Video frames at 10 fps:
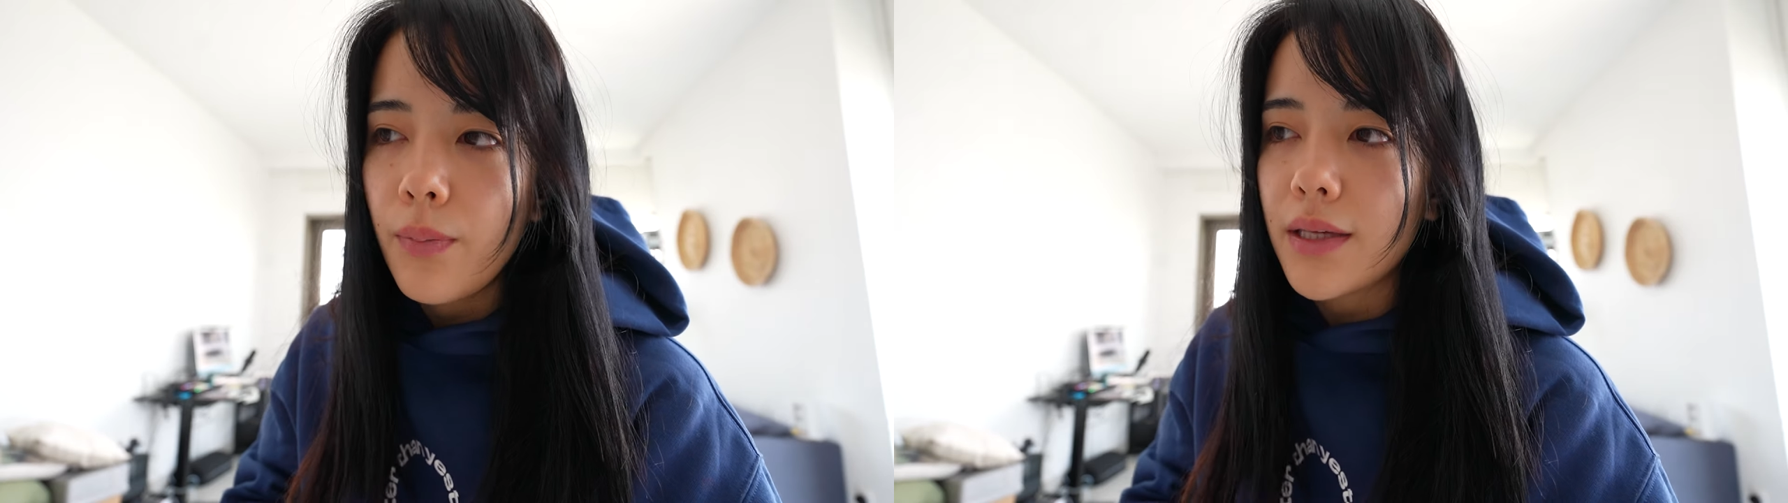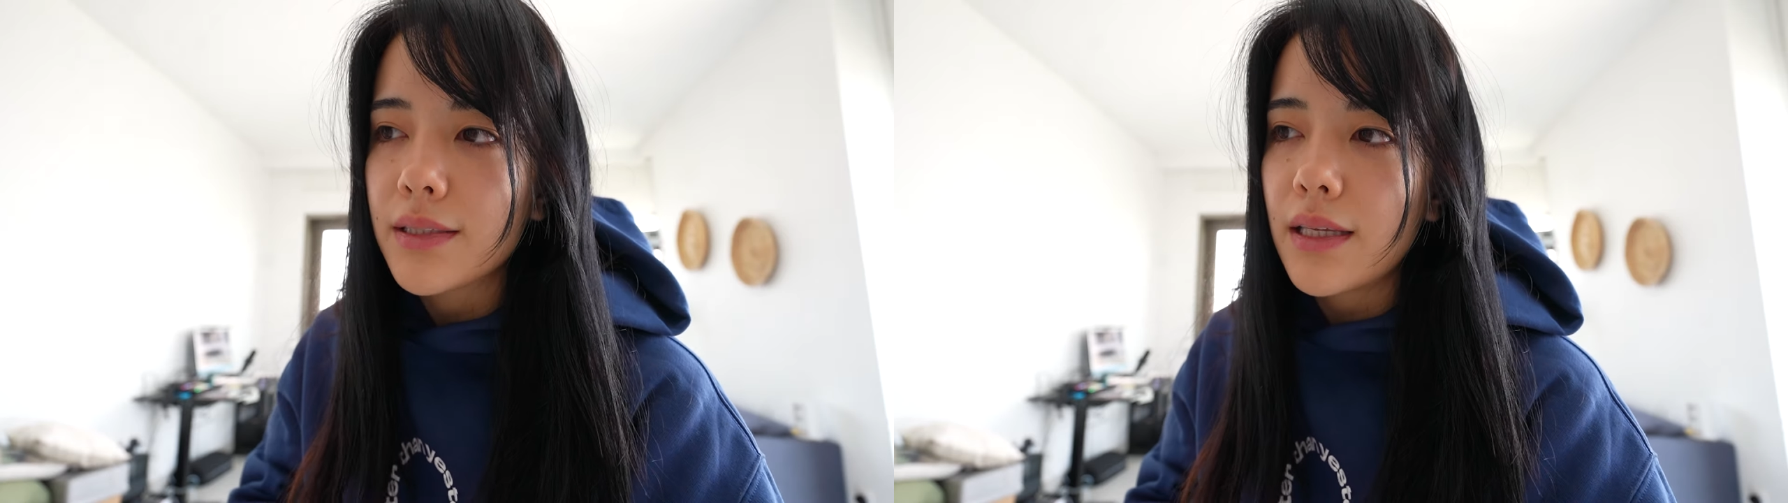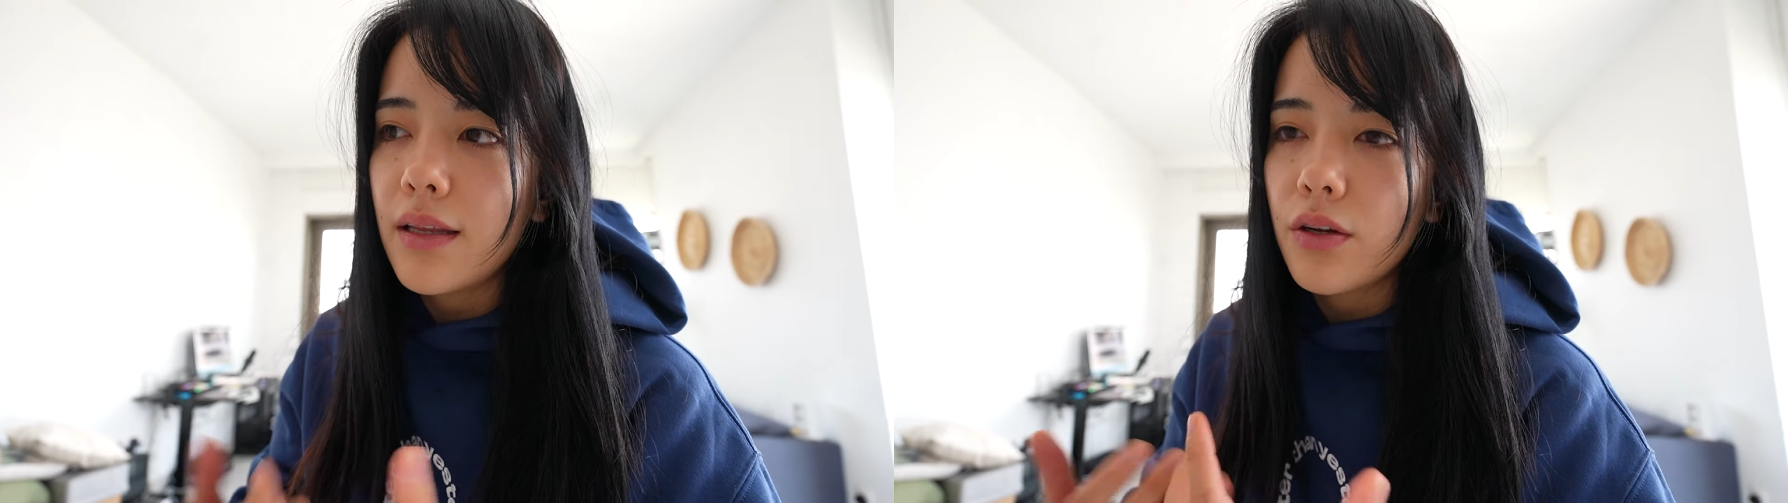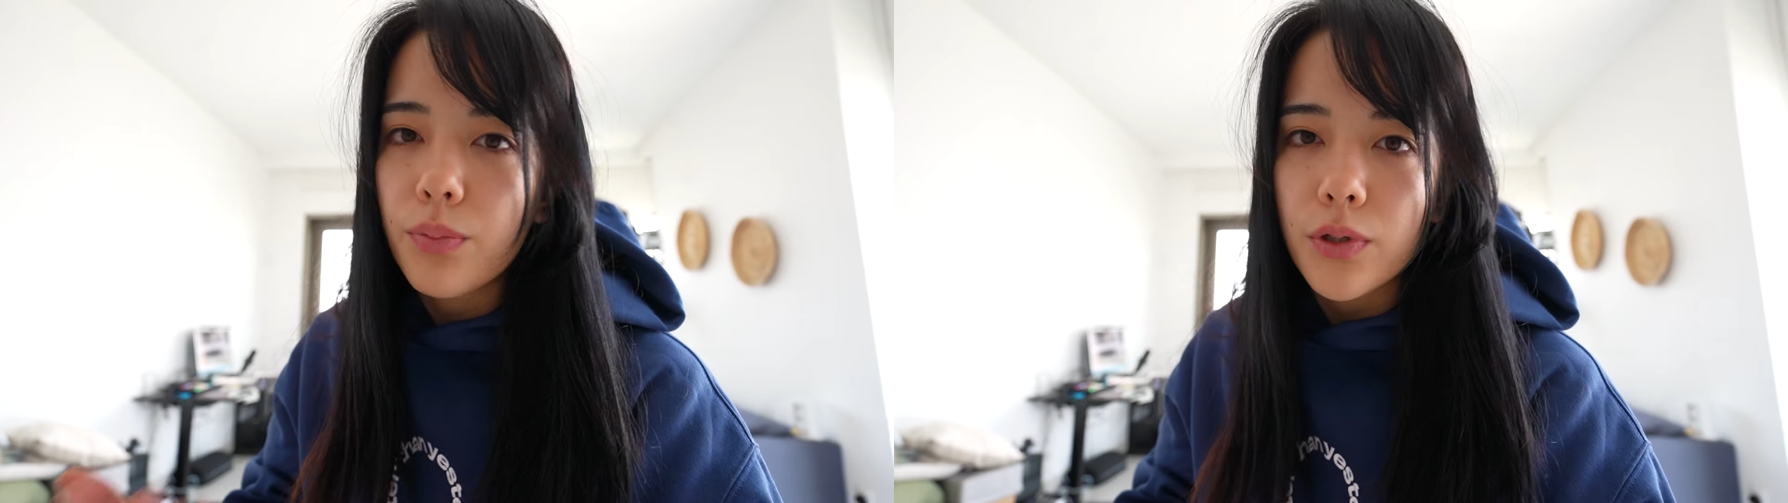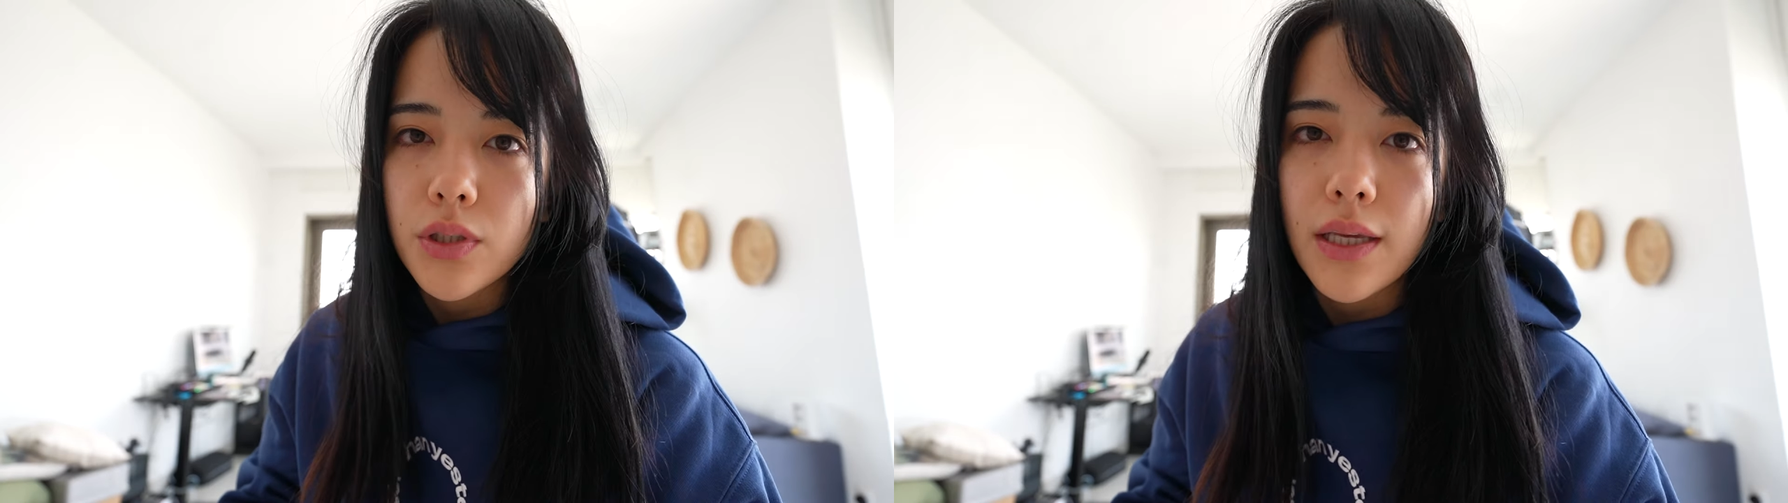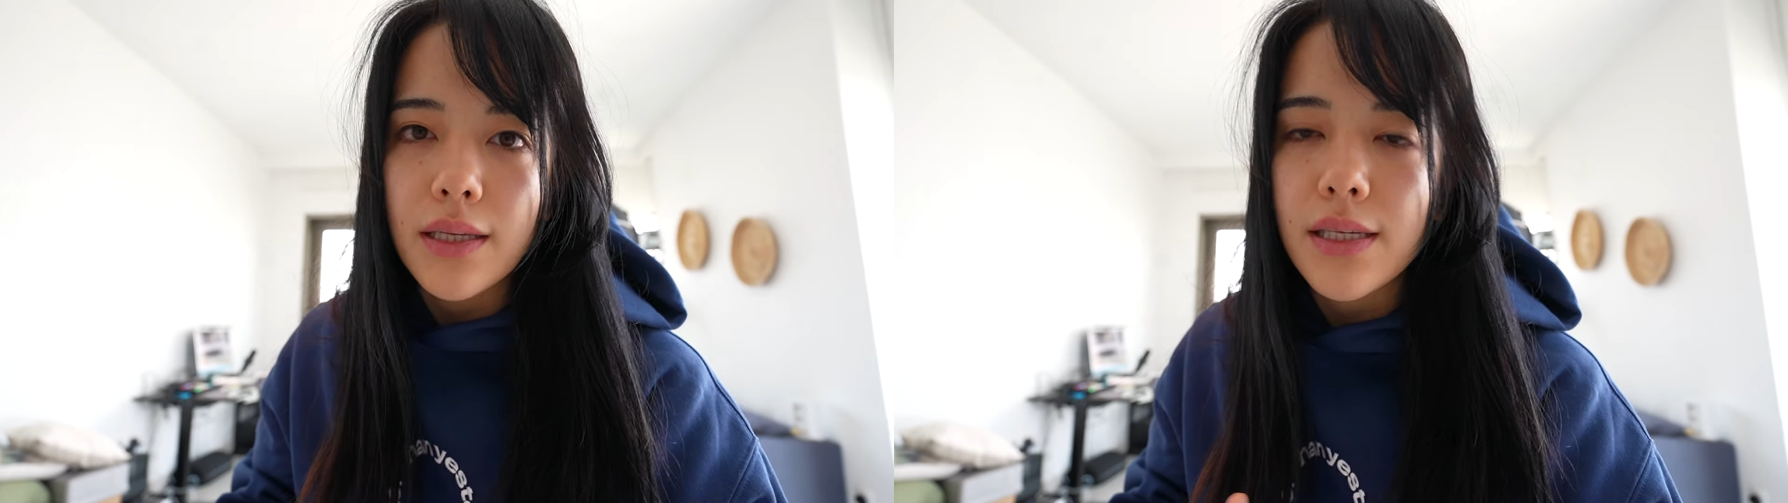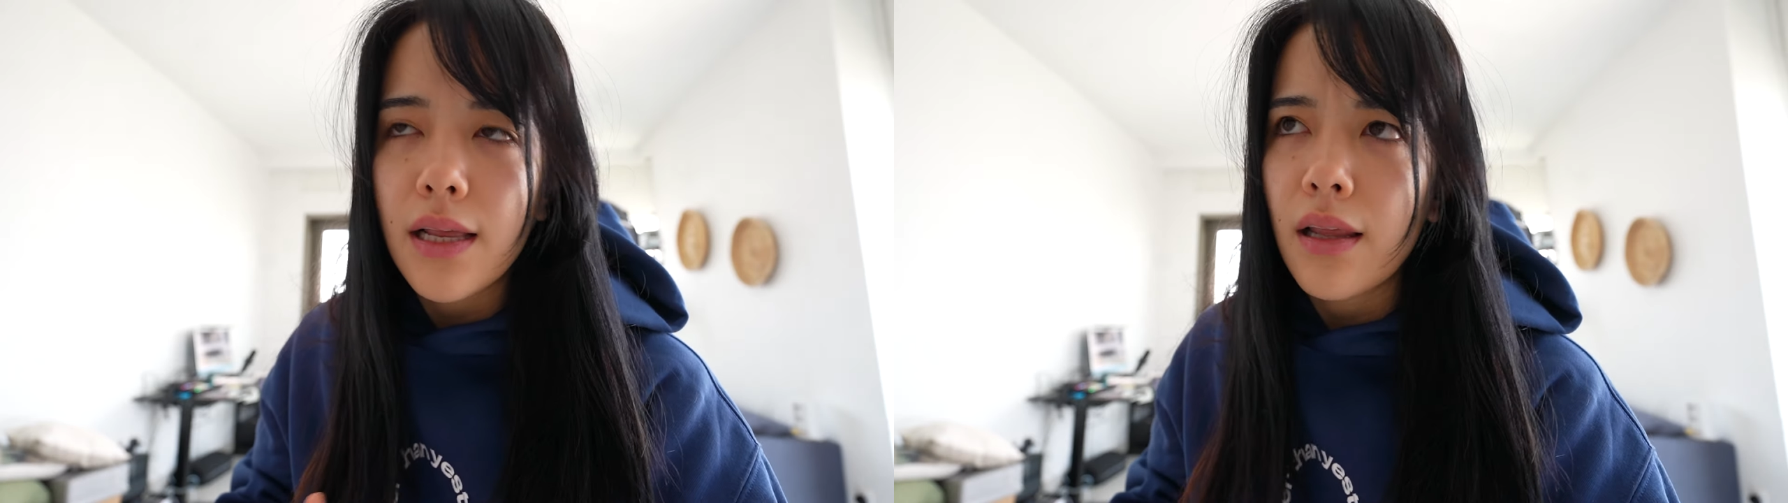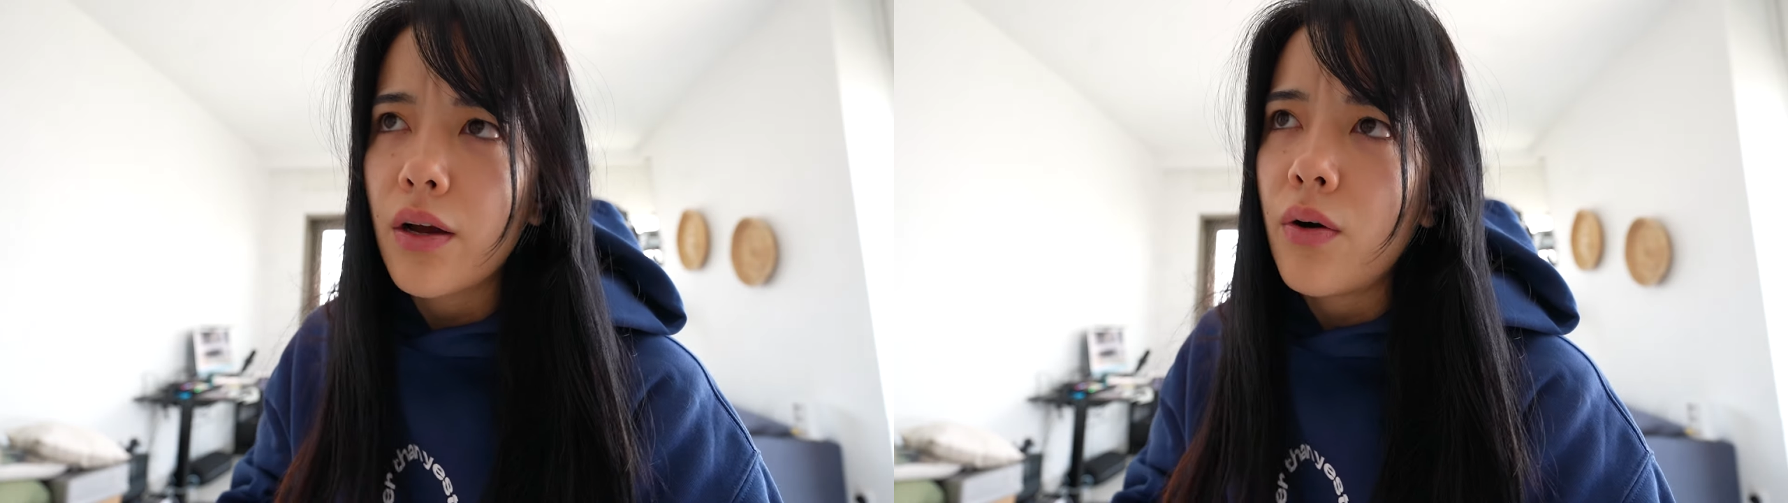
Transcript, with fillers: because then the other person can say like,